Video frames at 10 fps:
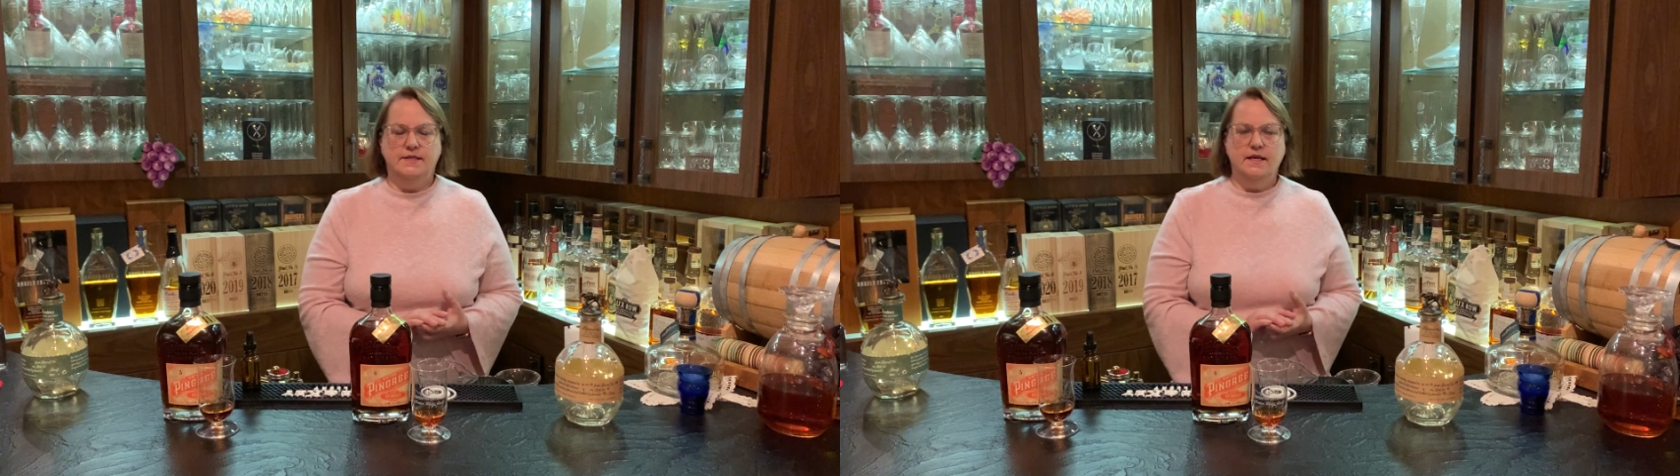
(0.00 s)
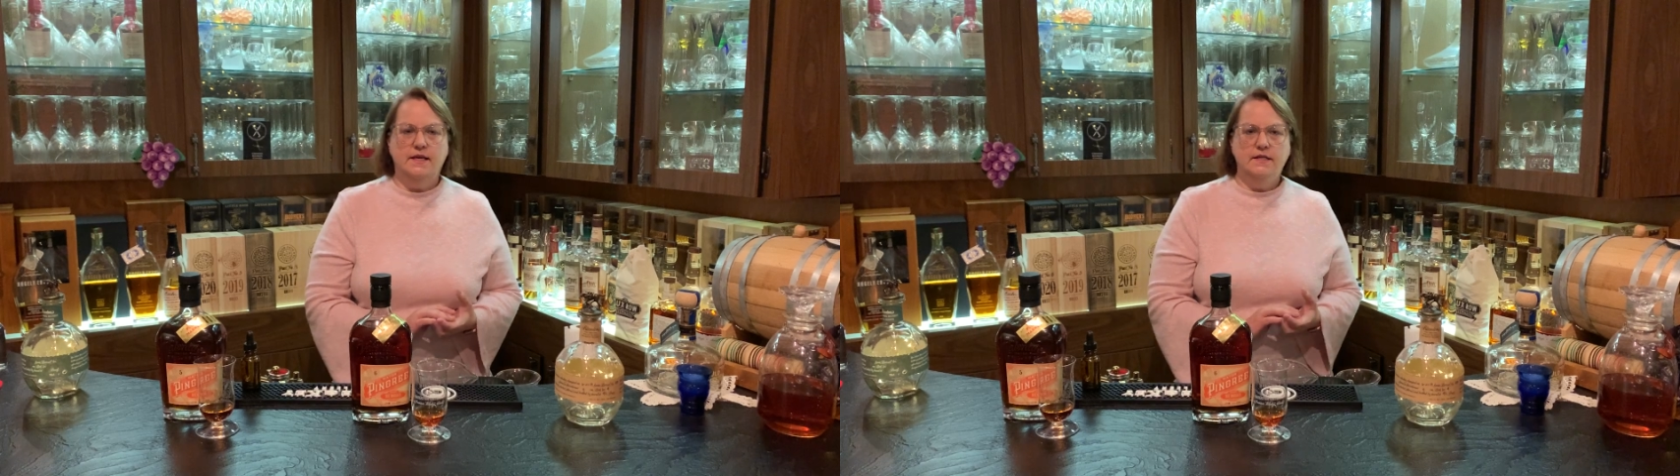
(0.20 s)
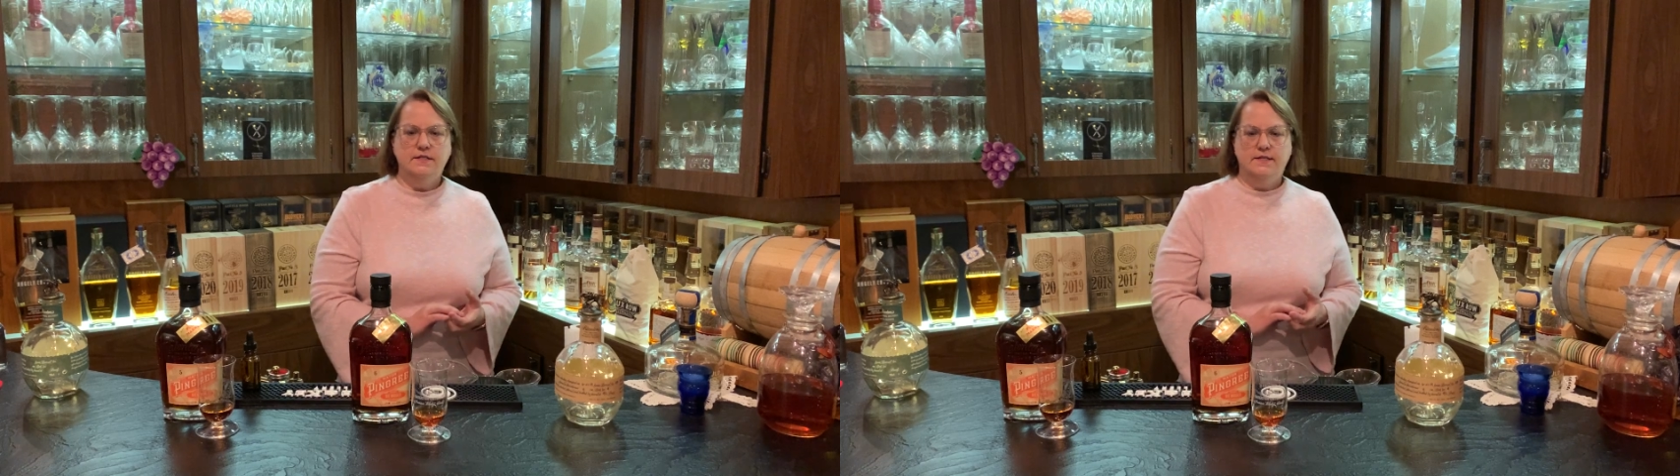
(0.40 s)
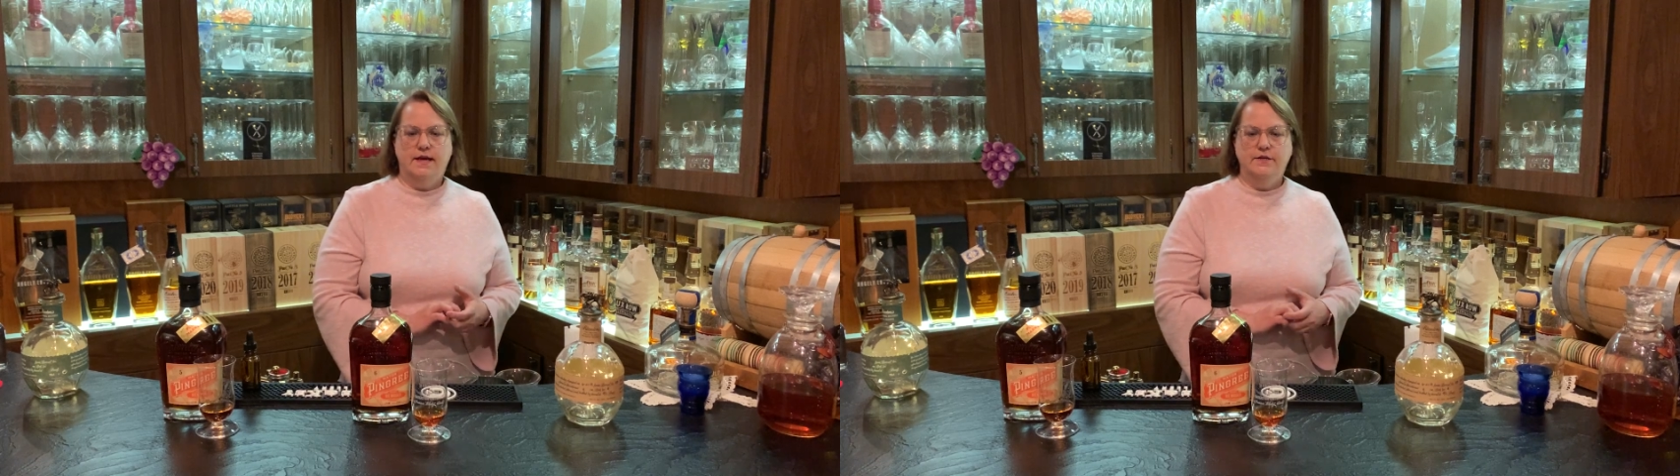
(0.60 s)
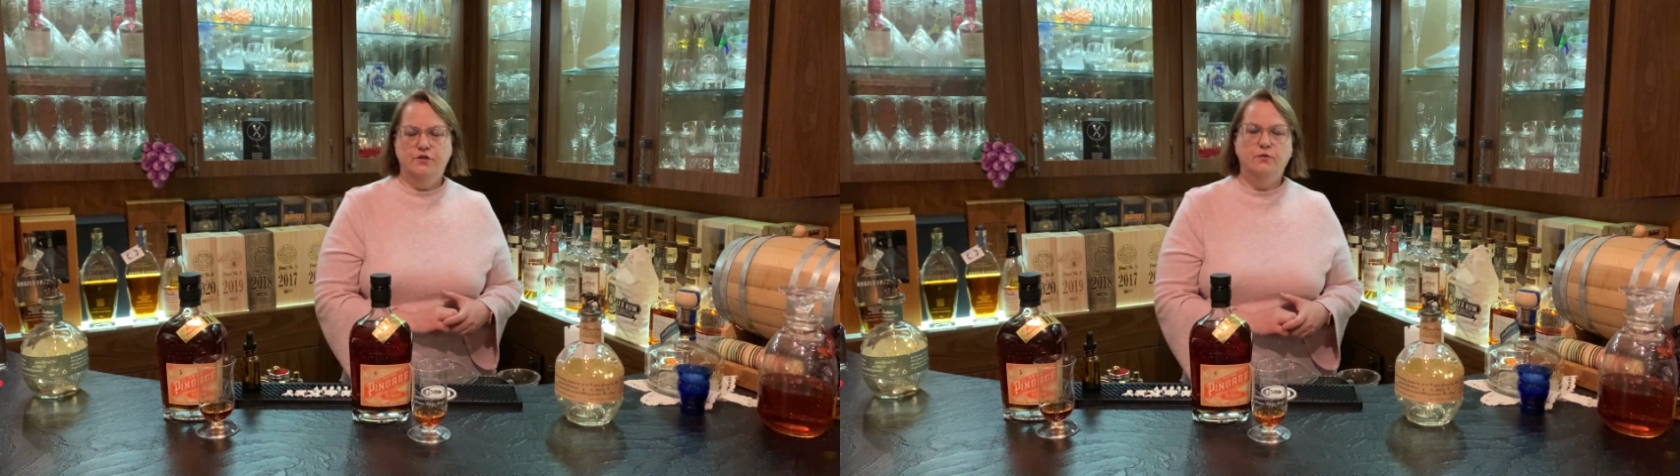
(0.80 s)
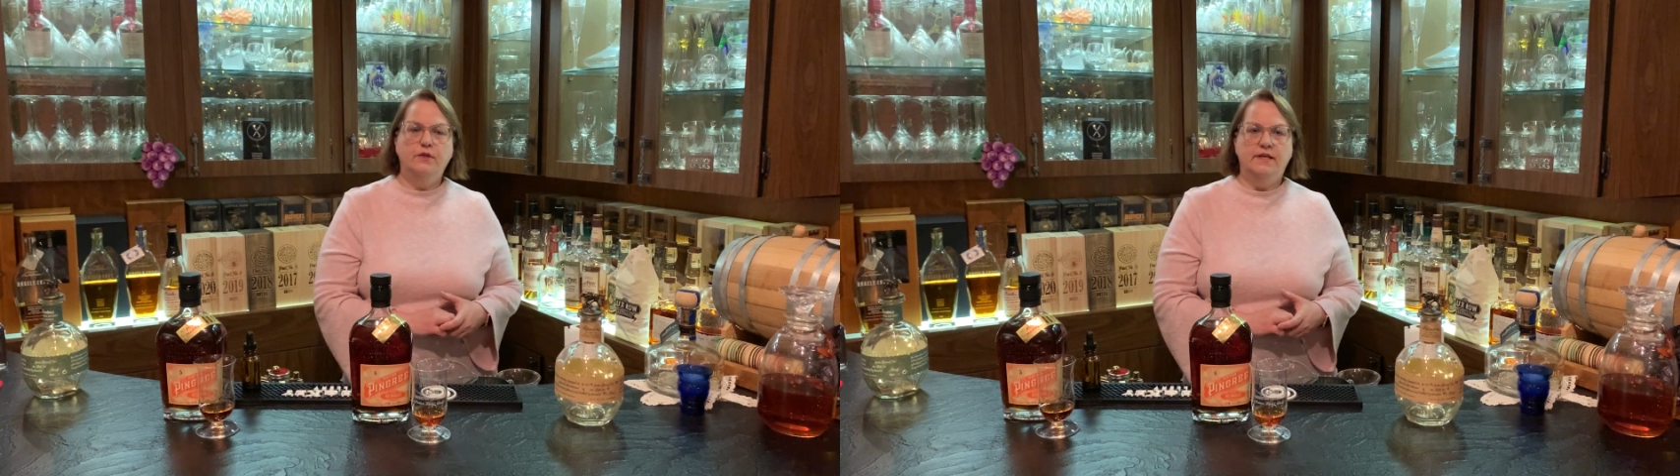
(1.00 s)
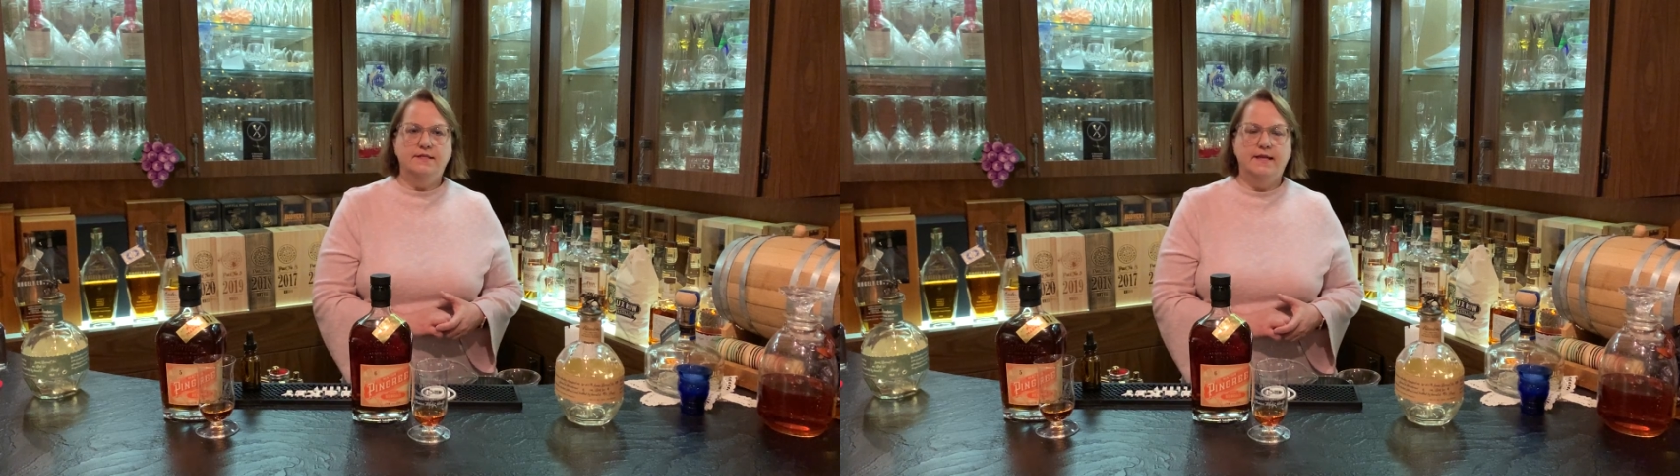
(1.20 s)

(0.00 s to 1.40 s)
he decided to release